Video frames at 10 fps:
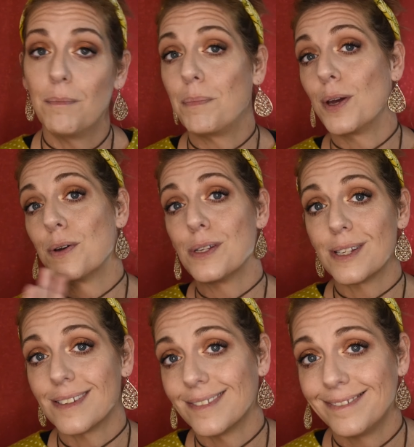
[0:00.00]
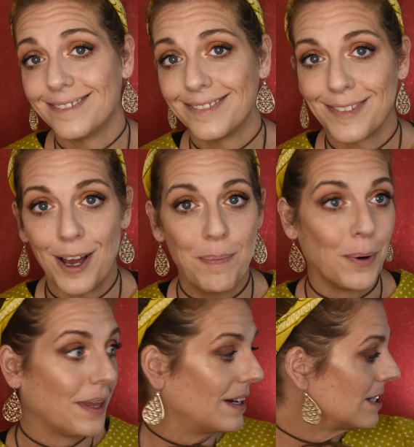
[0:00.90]
because I
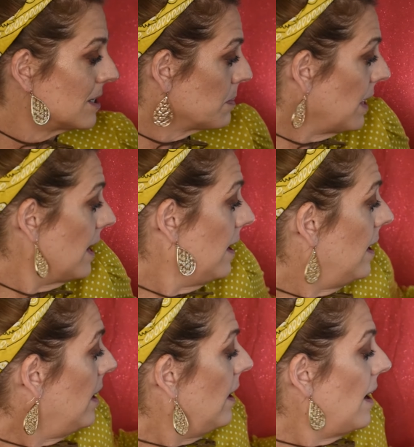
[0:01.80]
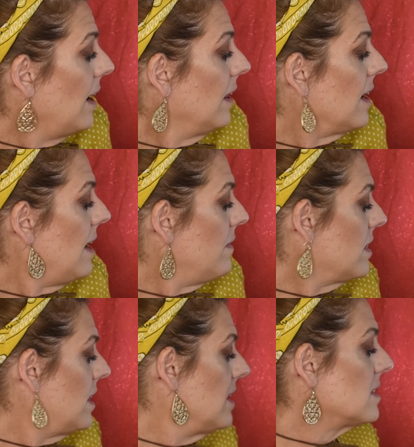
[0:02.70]
bought that to display. And, like,
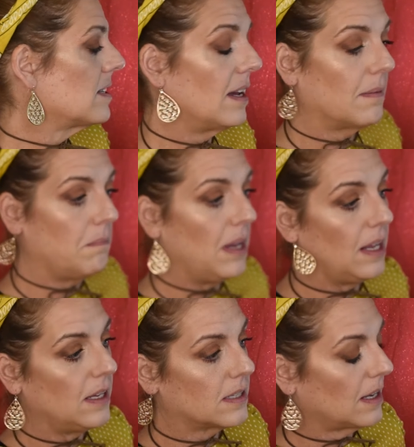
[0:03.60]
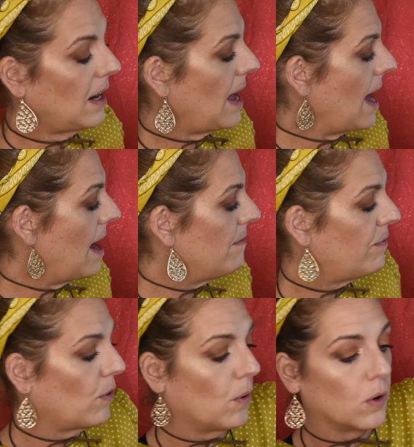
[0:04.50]
even things like minis that I have
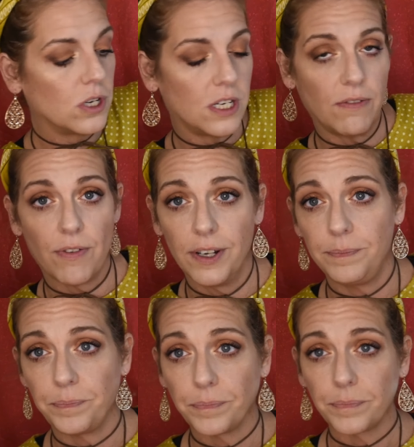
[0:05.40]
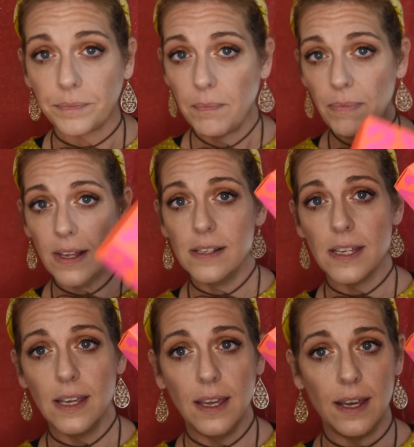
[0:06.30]
for different
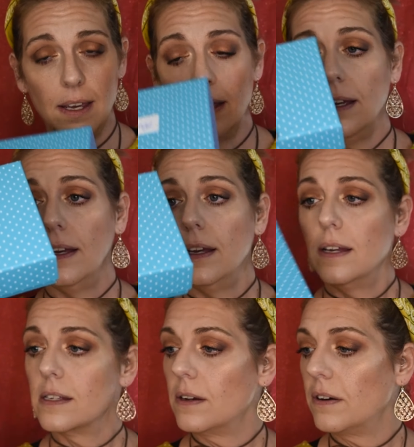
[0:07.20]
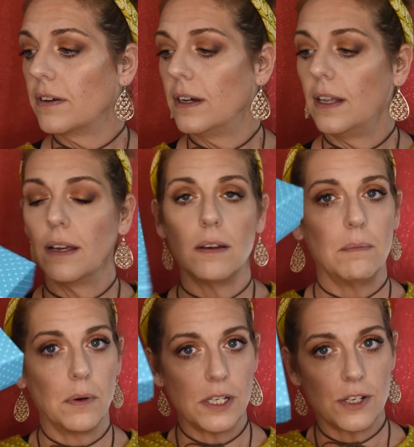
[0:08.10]
skincare. So I've got like
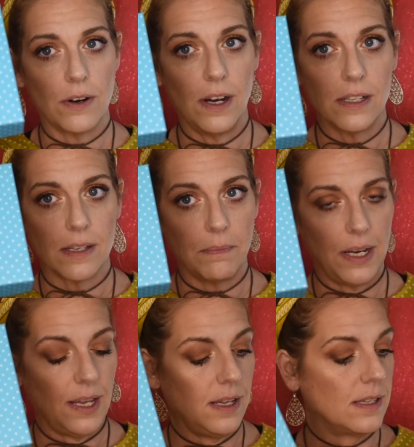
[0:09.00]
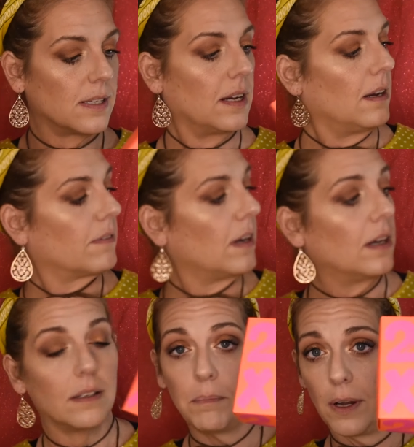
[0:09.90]
moisturizer minis, and I've
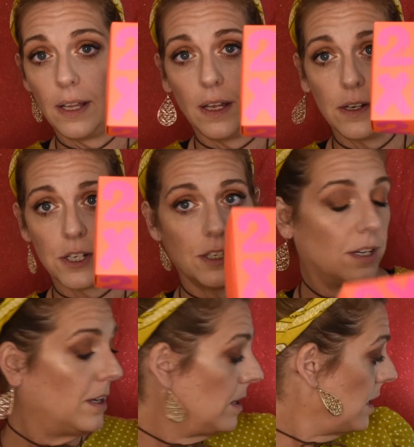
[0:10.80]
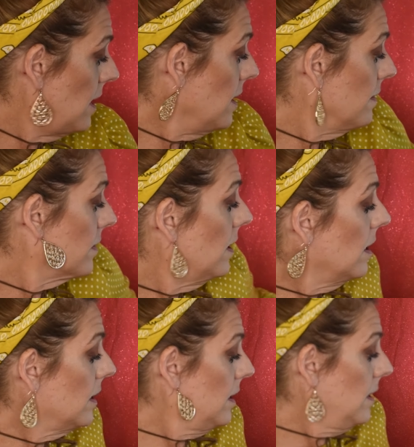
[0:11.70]
got body lotion, and I've
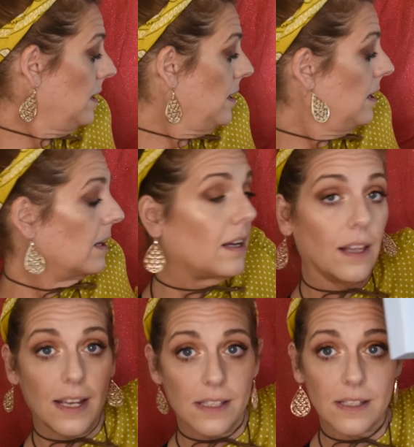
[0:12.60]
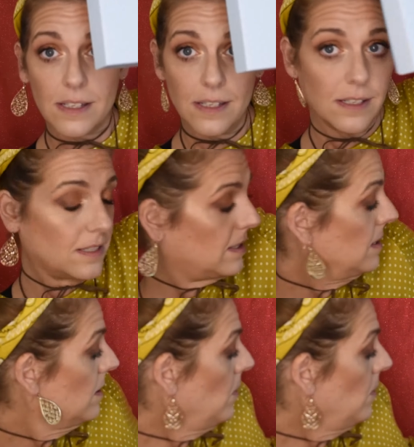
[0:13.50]
got cleansers and